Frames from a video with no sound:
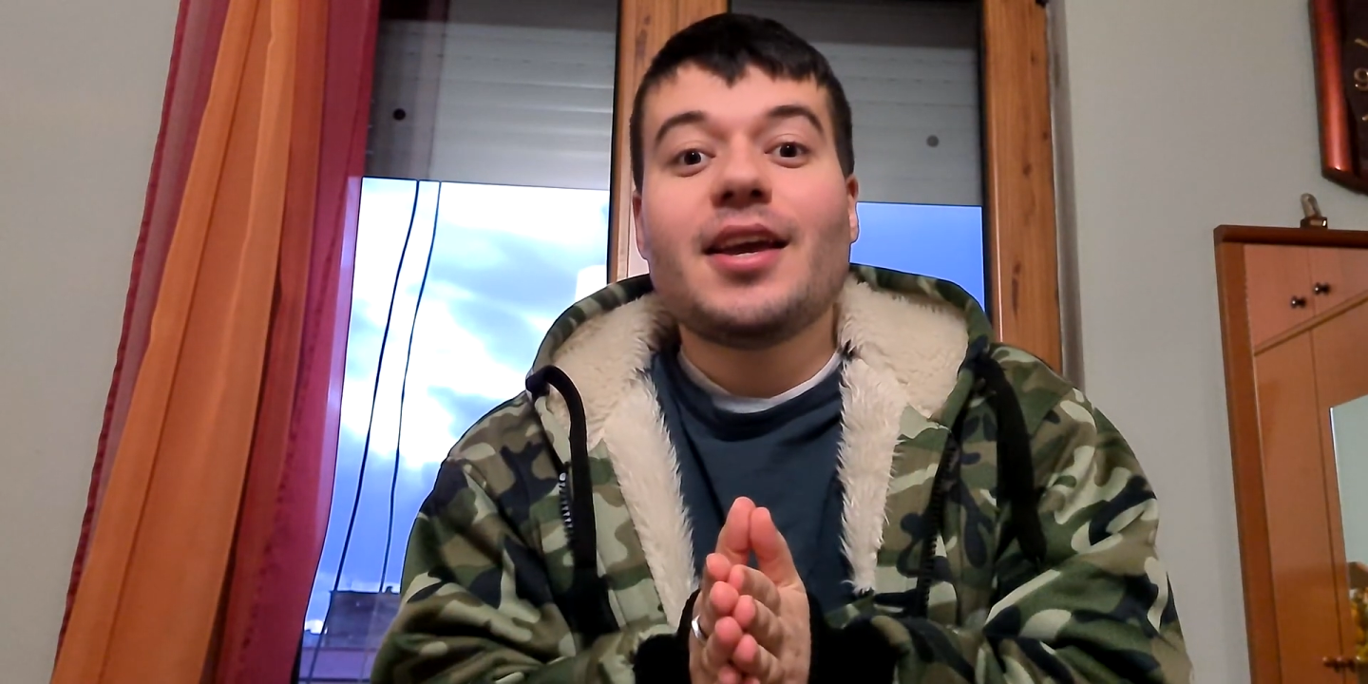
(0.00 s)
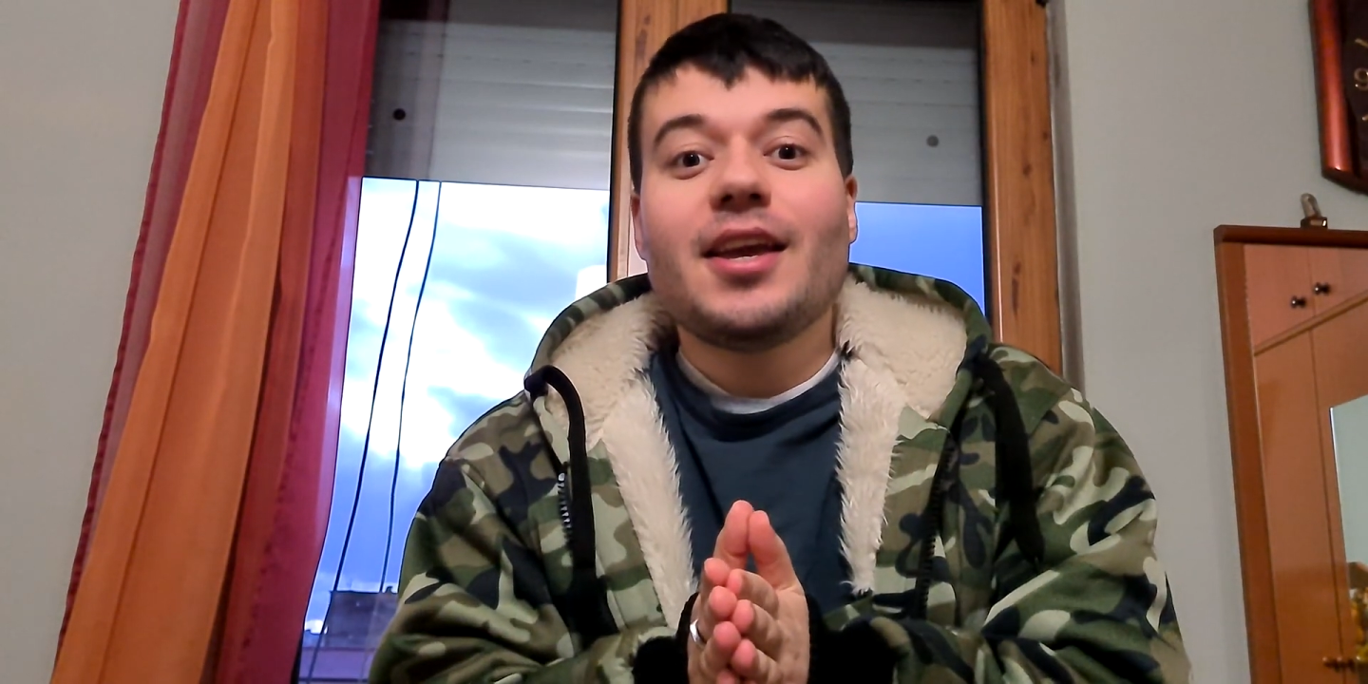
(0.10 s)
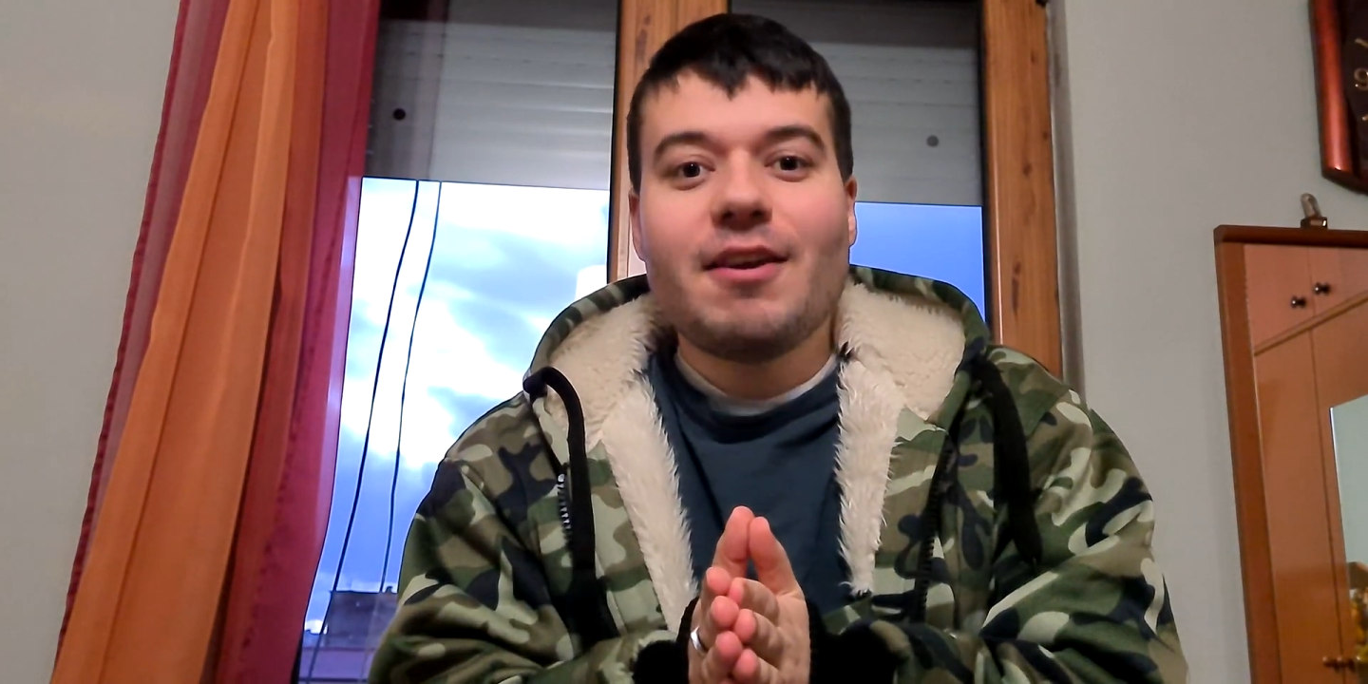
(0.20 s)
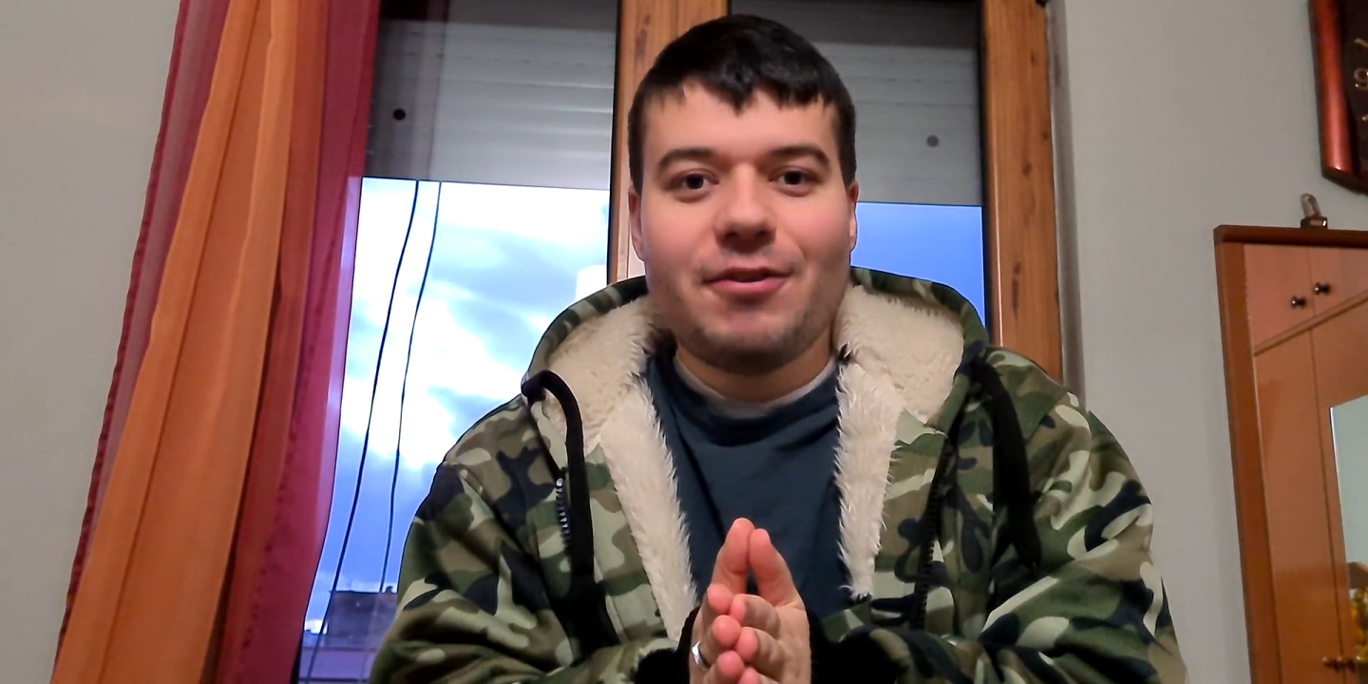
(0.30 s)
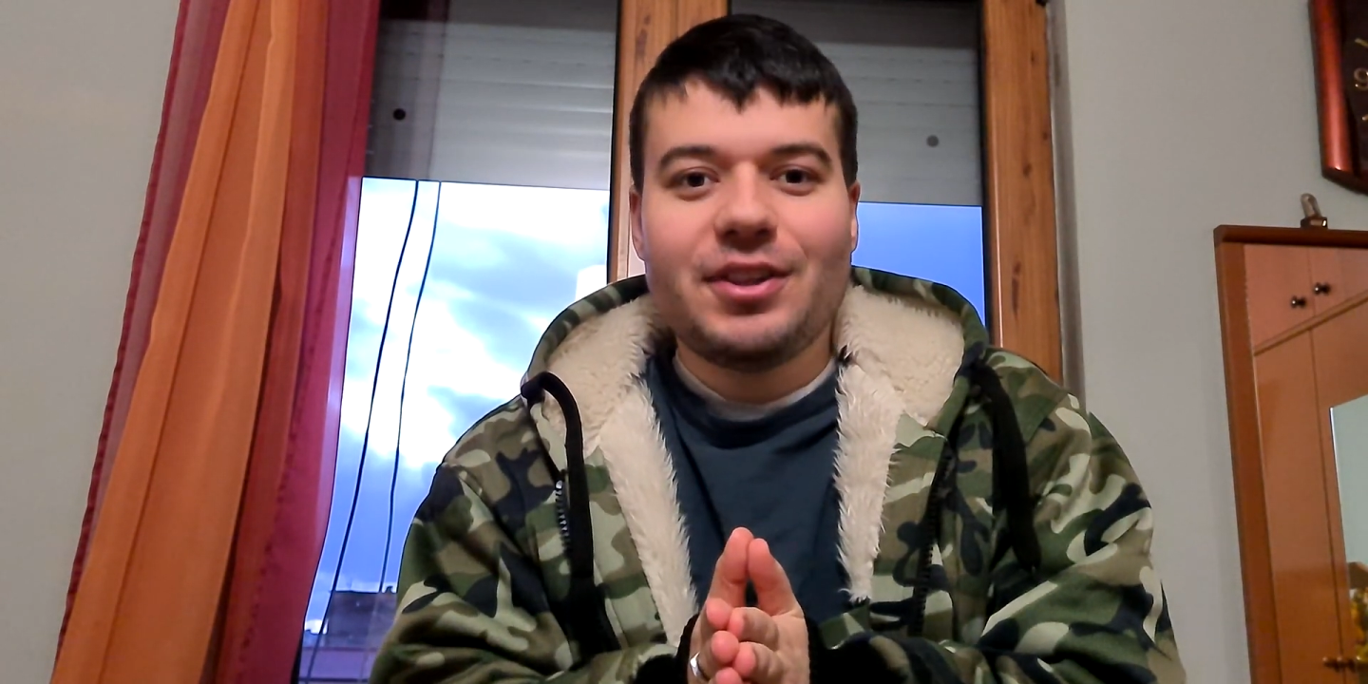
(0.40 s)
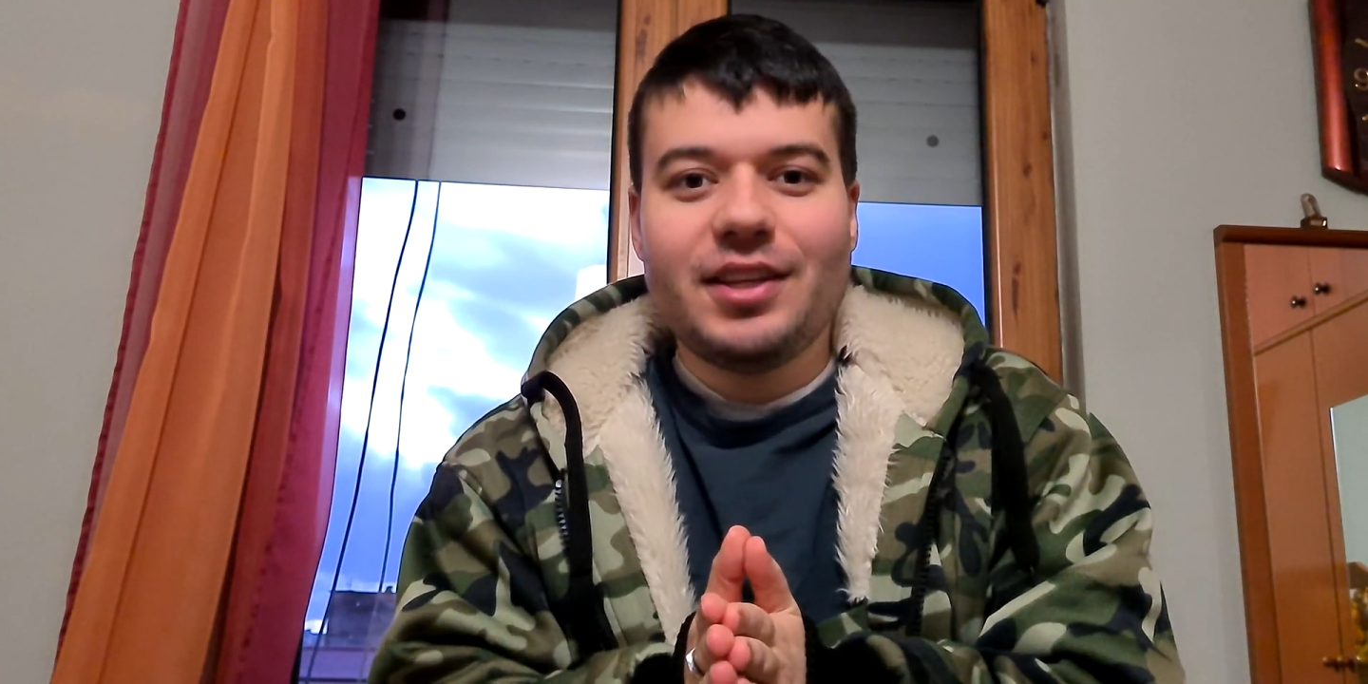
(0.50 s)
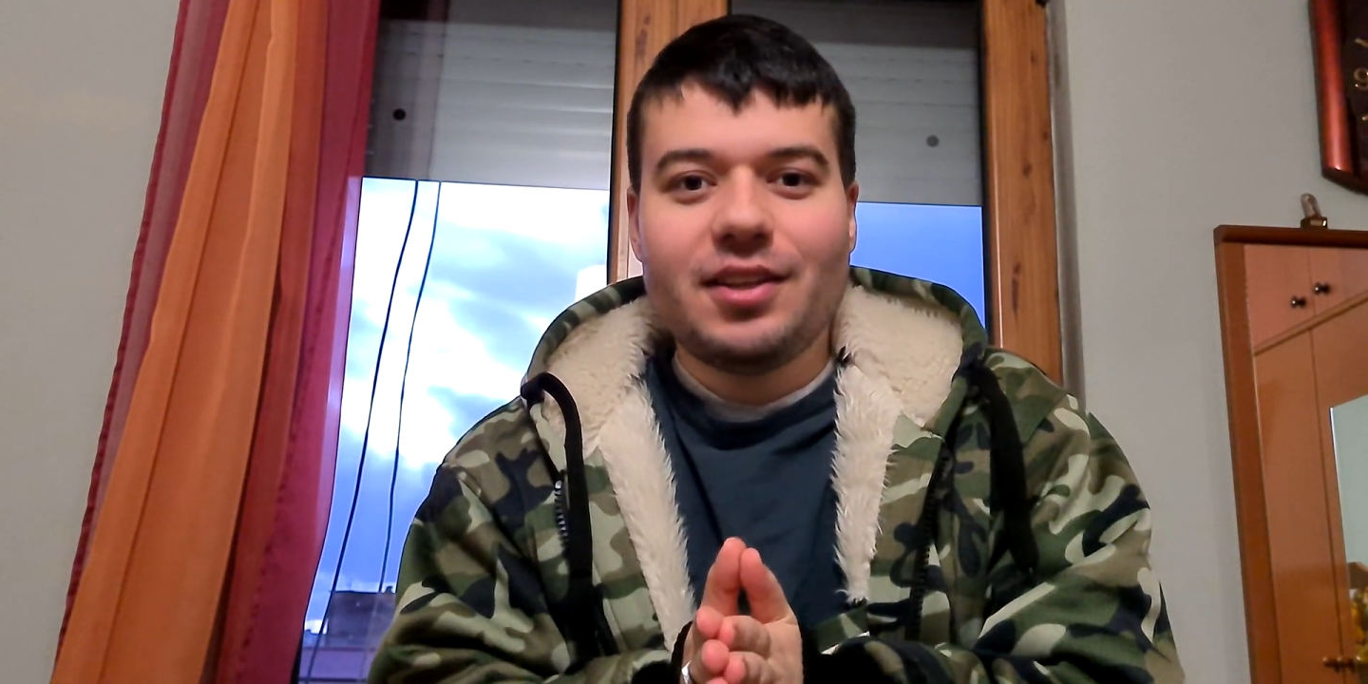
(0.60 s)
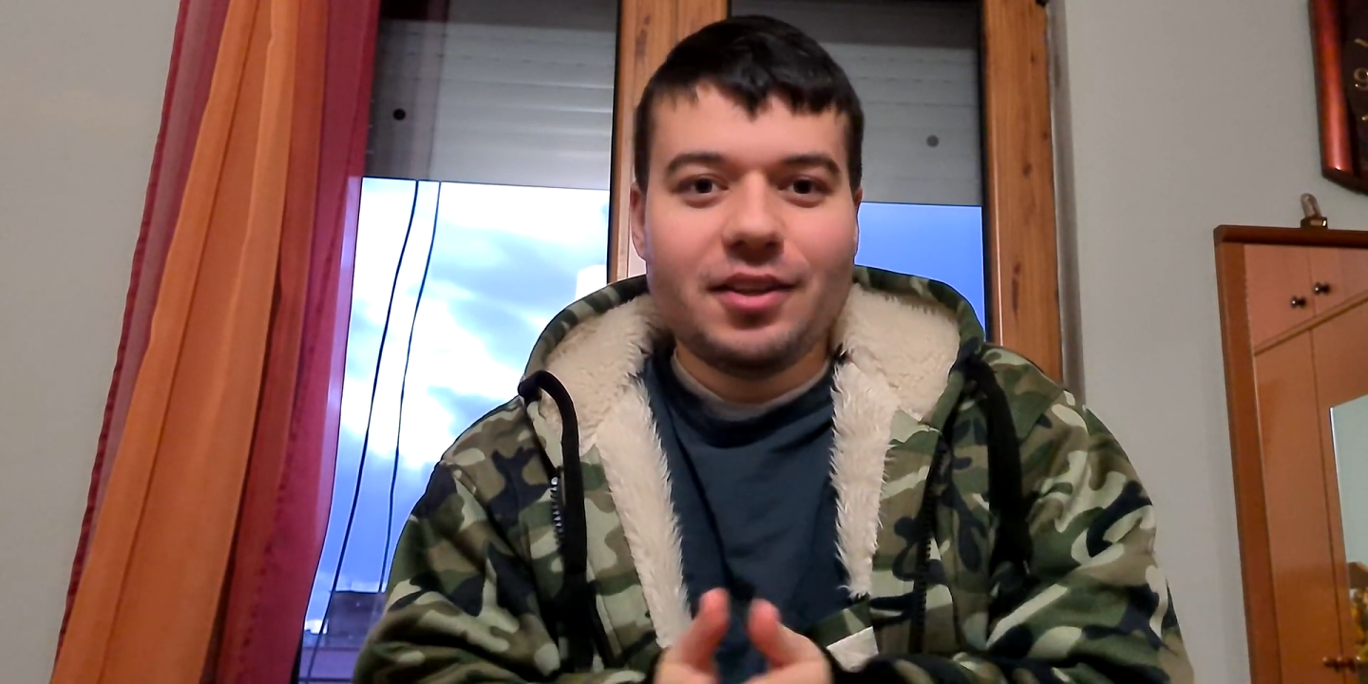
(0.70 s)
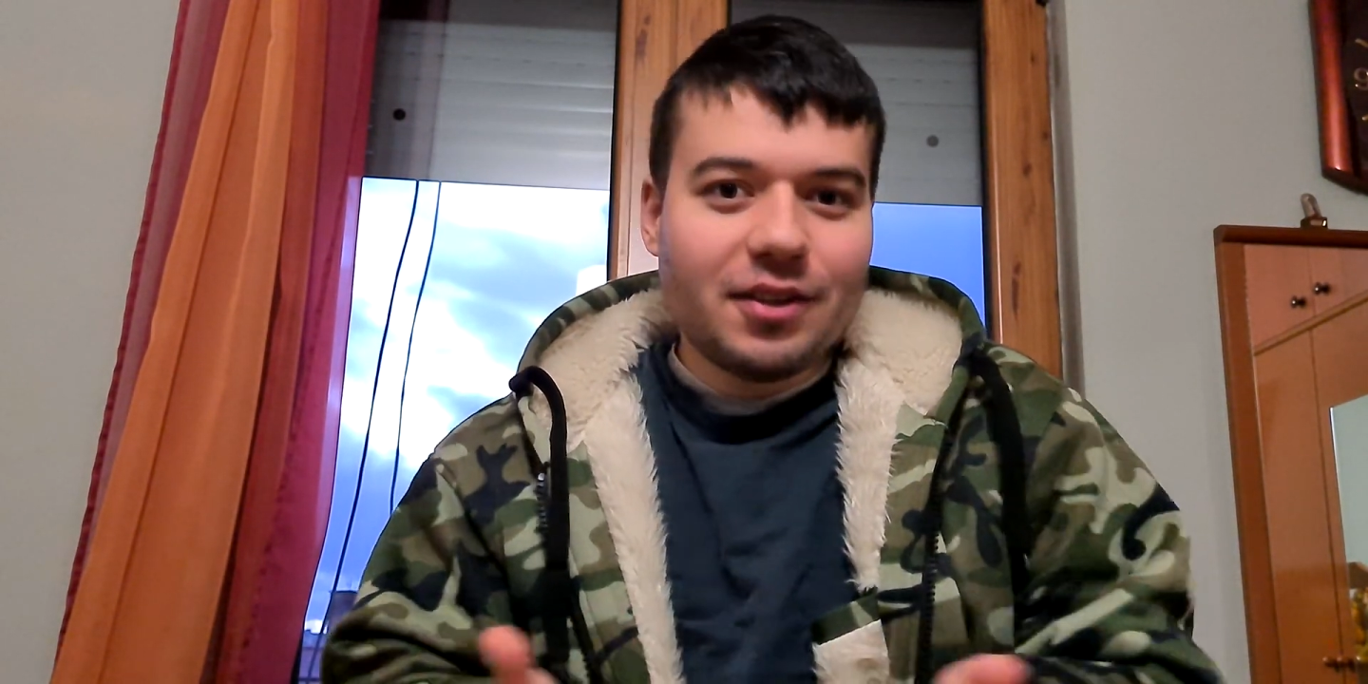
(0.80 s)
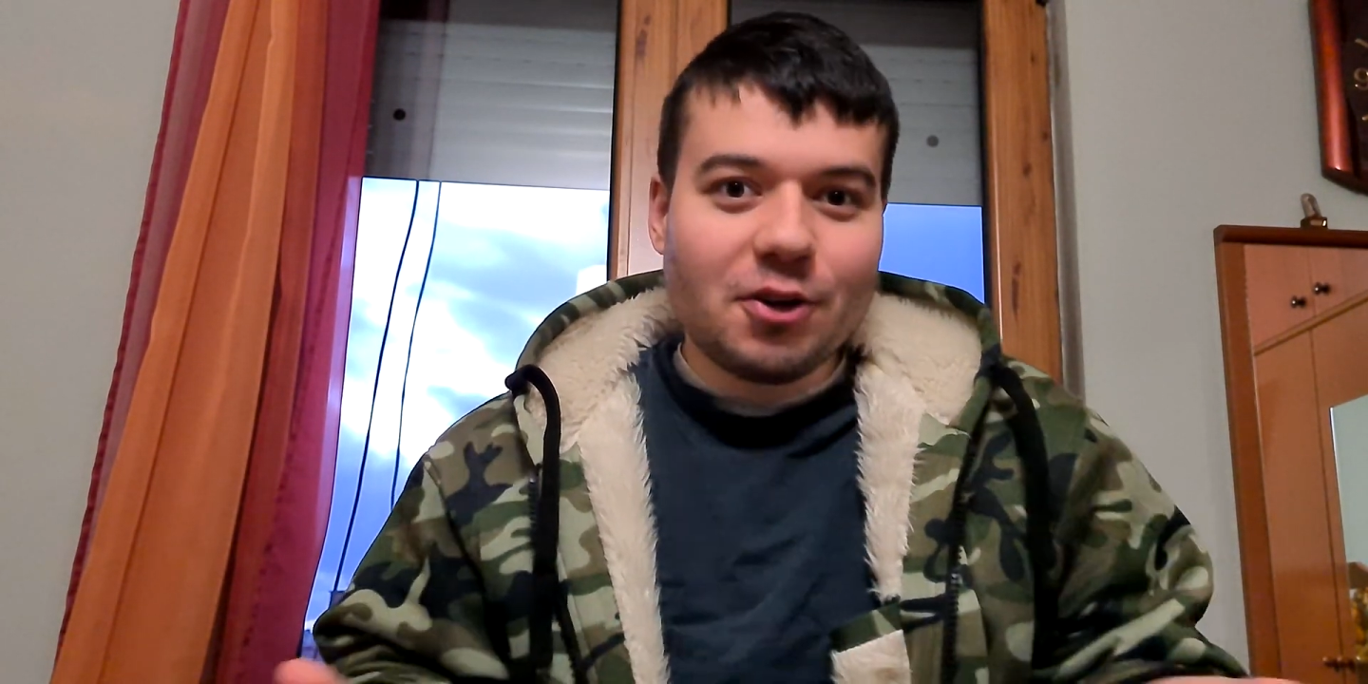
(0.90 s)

If you didn't,